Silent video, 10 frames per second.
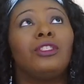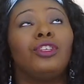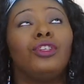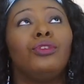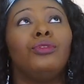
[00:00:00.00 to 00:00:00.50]

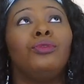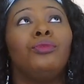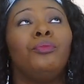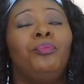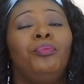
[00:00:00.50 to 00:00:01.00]

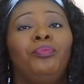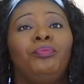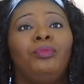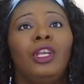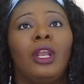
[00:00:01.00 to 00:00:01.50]
to,
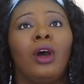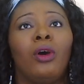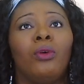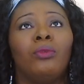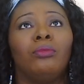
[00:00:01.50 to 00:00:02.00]
you
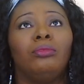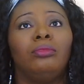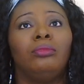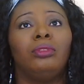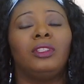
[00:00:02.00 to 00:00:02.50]
know,
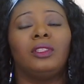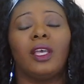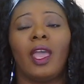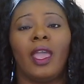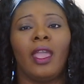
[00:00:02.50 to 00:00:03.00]

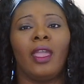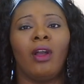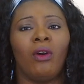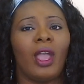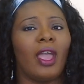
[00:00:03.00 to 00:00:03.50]
say,
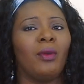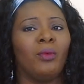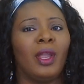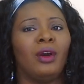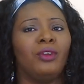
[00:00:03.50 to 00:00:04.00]
okay,
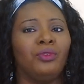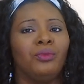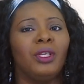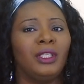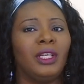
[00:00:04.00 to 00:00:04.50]
well, you
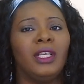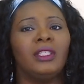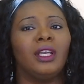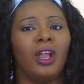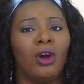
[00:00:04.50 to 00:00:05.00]
really need
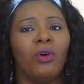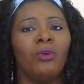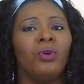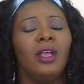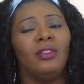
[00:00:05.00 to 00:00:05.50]
to
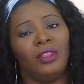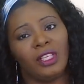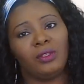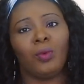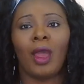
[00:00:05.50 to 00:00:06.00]
go
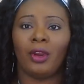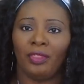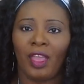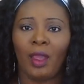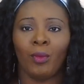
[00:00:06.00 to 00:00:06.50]
this route or
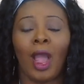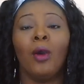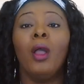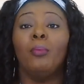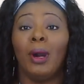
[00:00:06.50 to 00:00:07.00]
that
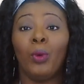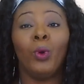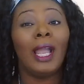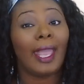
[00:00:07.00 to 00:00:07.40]
route. But what